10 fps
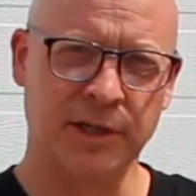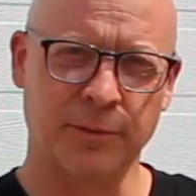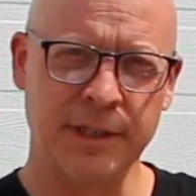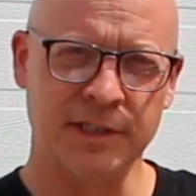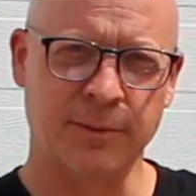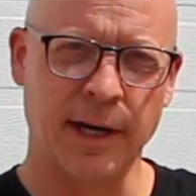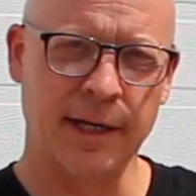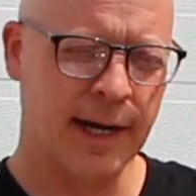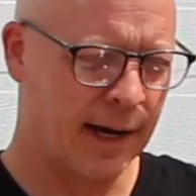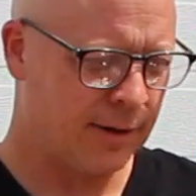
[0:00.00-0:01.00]
degrees
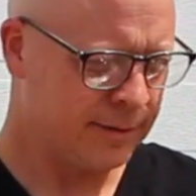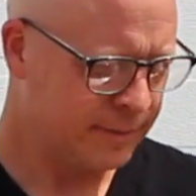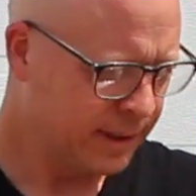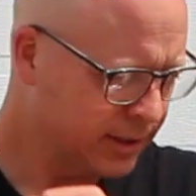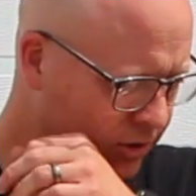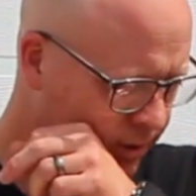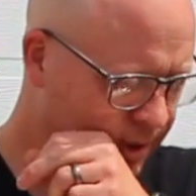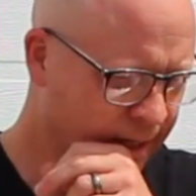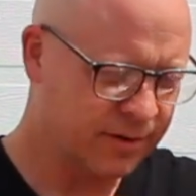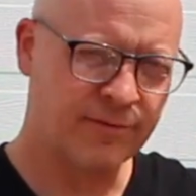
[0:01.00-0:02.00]
right now. Should
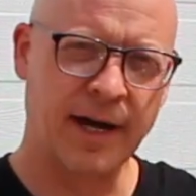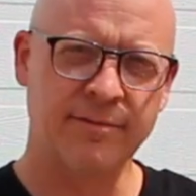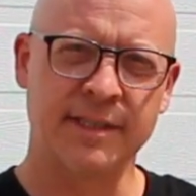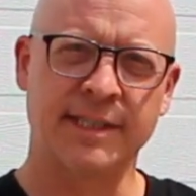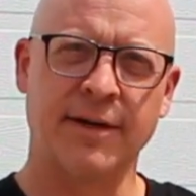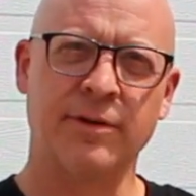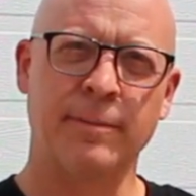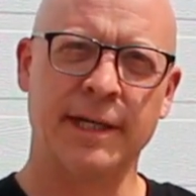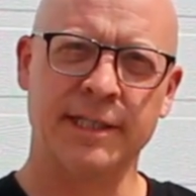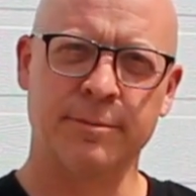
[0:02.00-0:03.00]
take 5 to
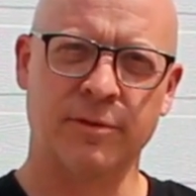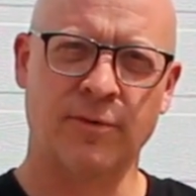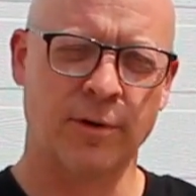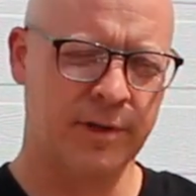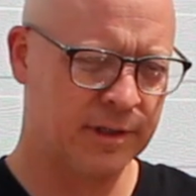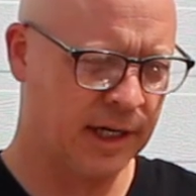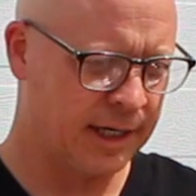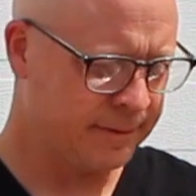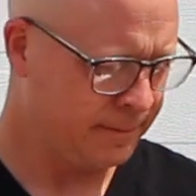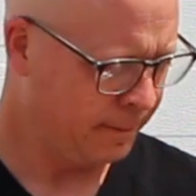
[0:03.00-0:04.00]
7 minutes before they're
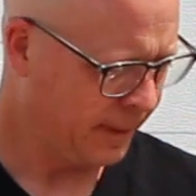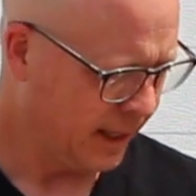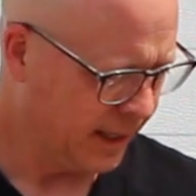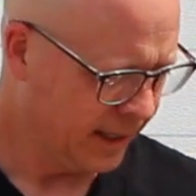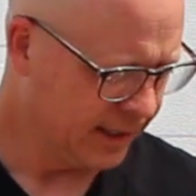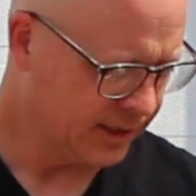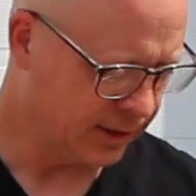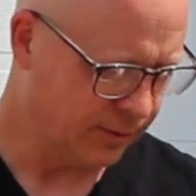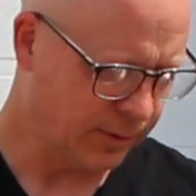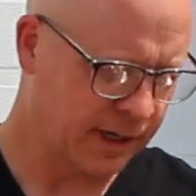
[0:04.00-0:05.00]
done.
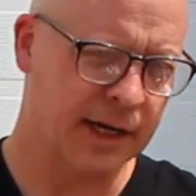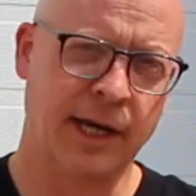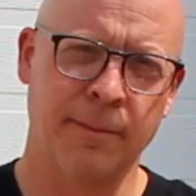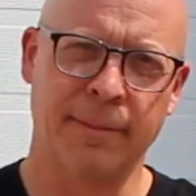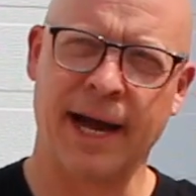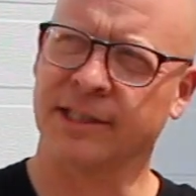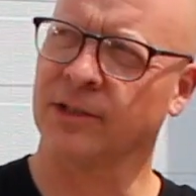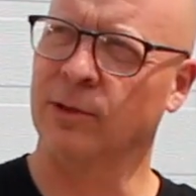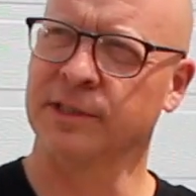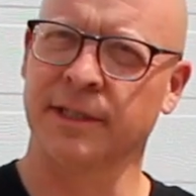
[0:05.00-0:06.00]
So we're going to come back
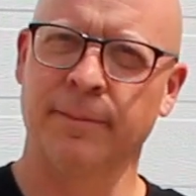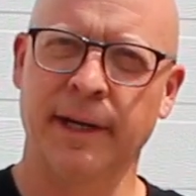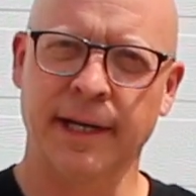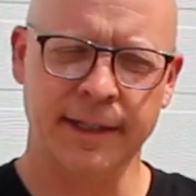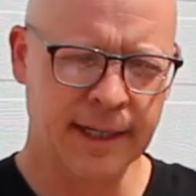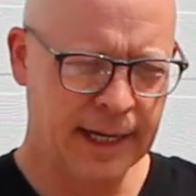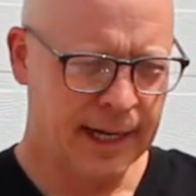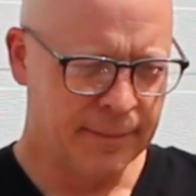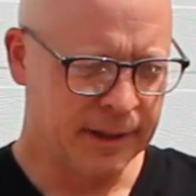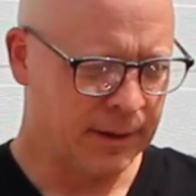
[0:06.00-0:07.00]
to those in a minute.
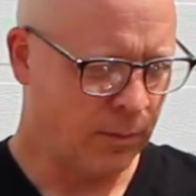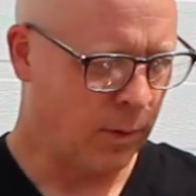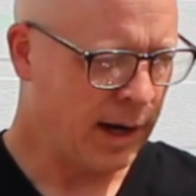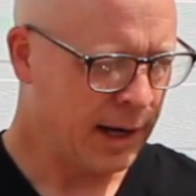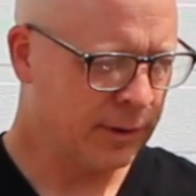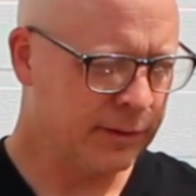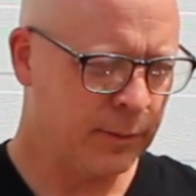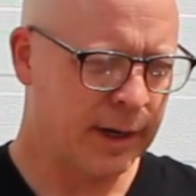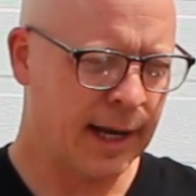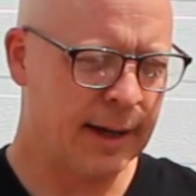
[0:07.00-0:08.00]
But why I really
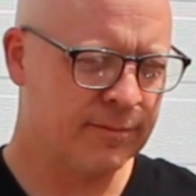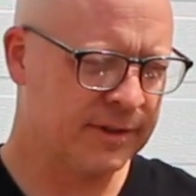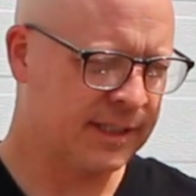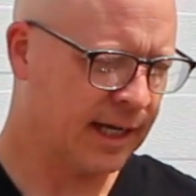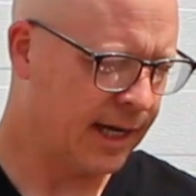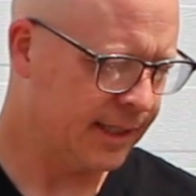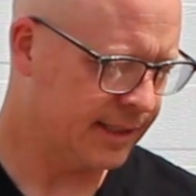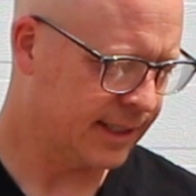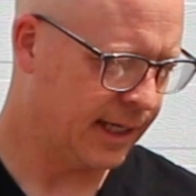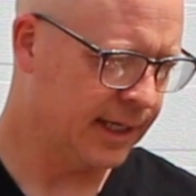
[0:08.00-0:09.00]
want to
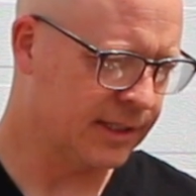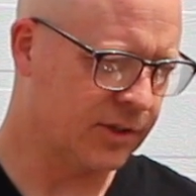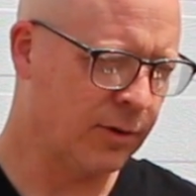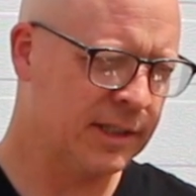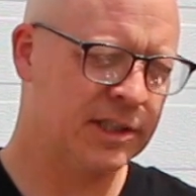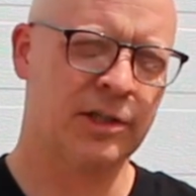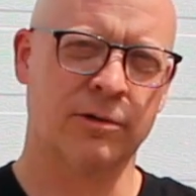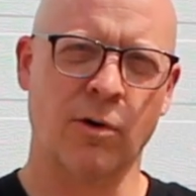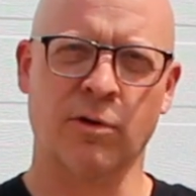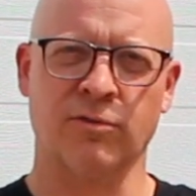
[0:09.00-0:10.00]
emphasize is going to your
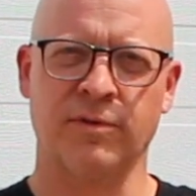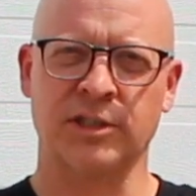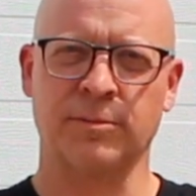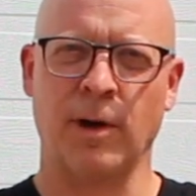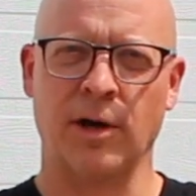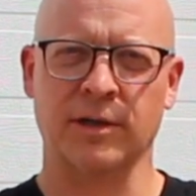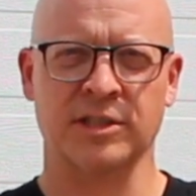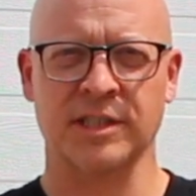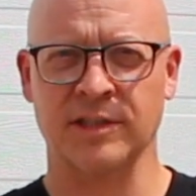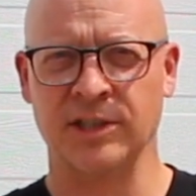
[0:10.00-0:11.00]
local fishmonger,
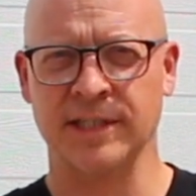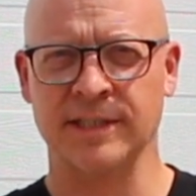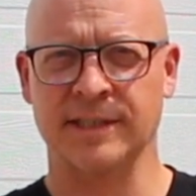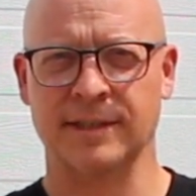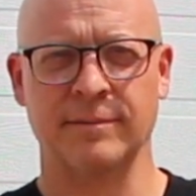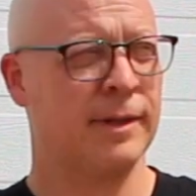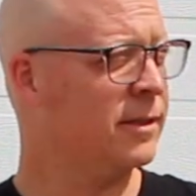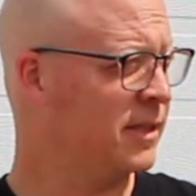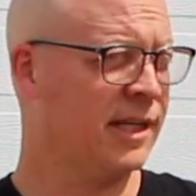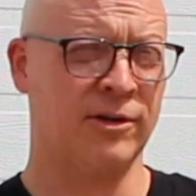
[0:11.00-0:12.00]
such as
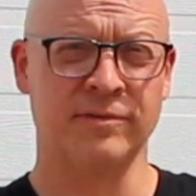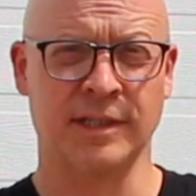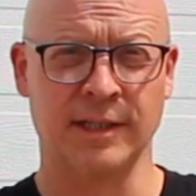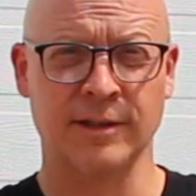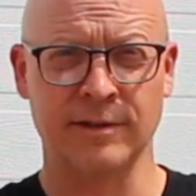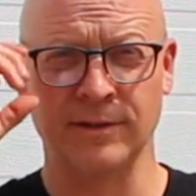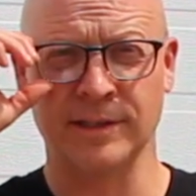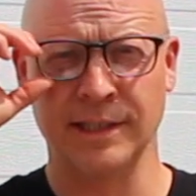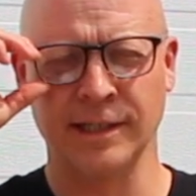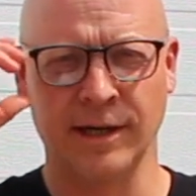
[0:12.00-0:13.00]
ourselves here,
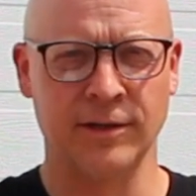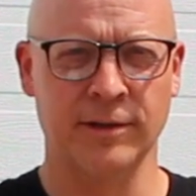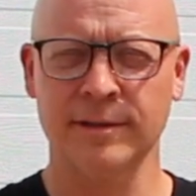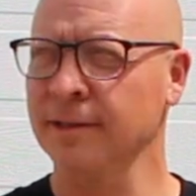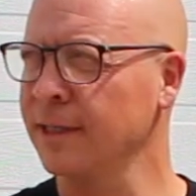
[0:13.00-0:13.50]
1300